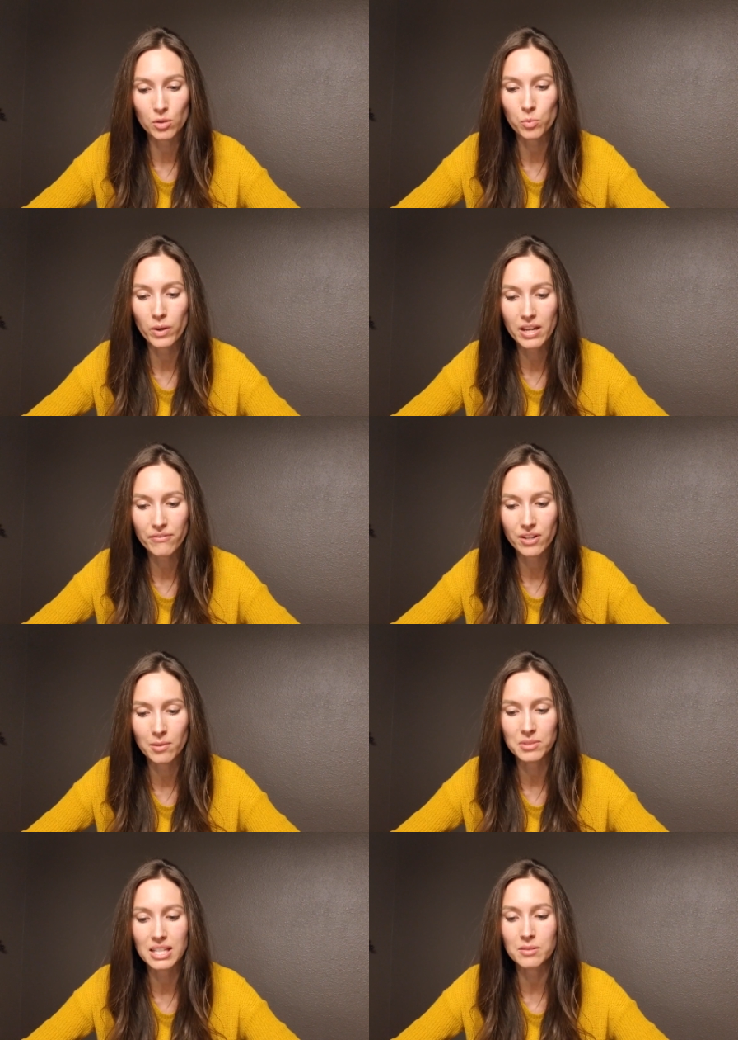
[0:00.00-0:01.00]

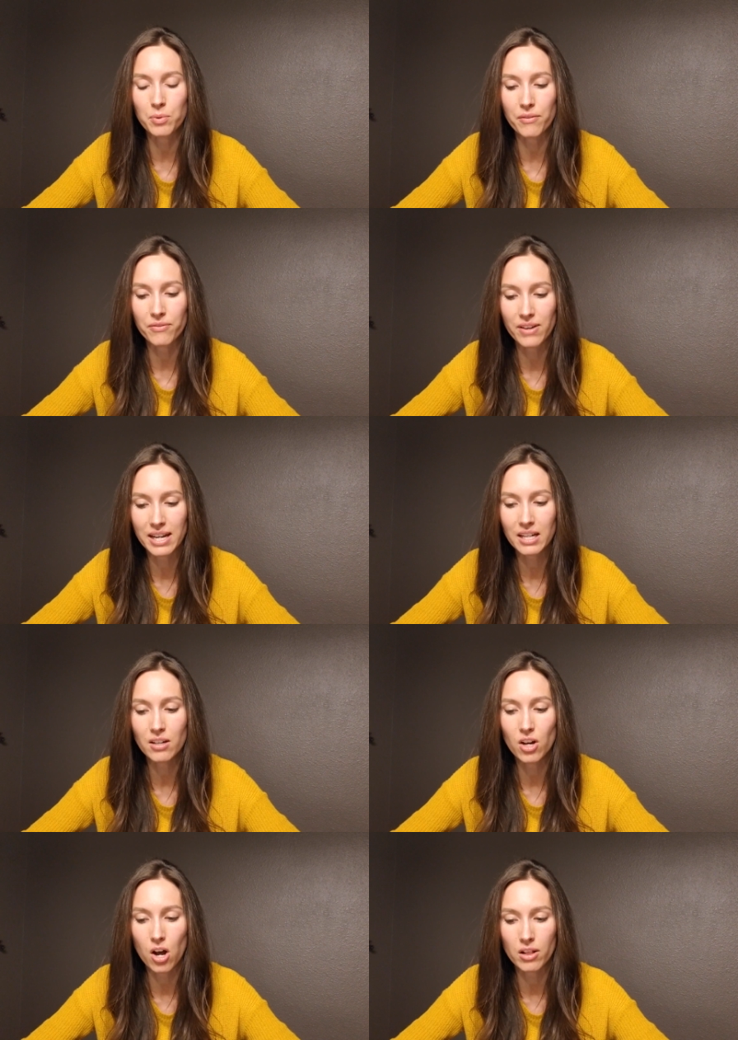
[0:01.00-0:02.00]
reaffirms his prophetic
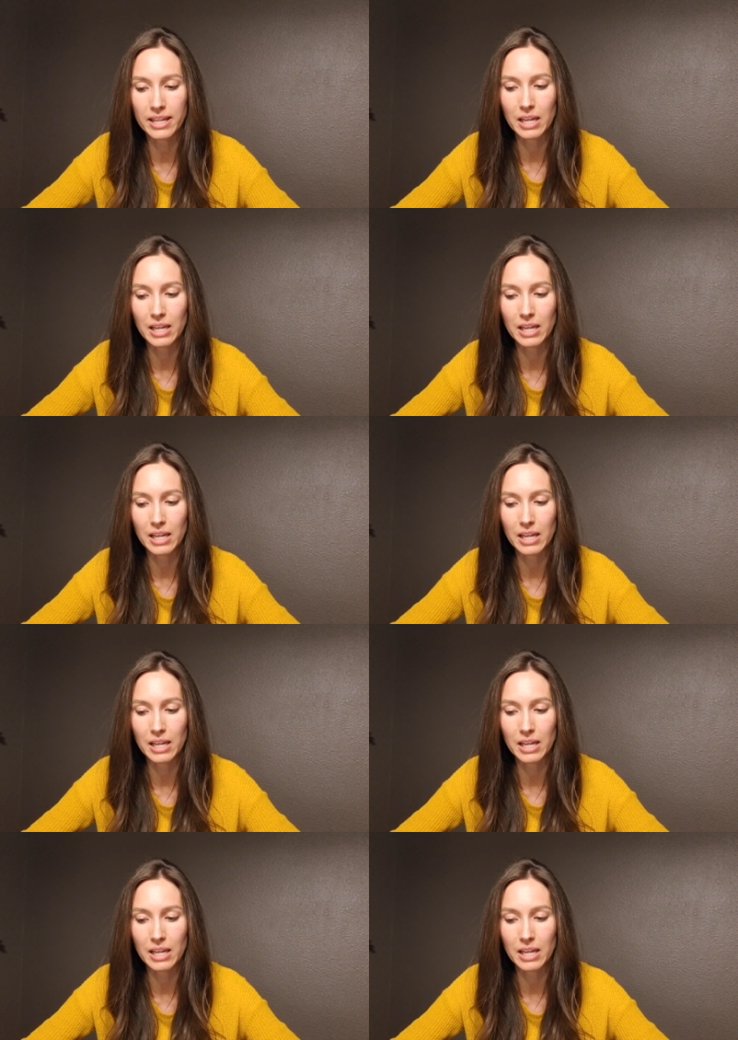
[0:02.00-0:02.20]
calling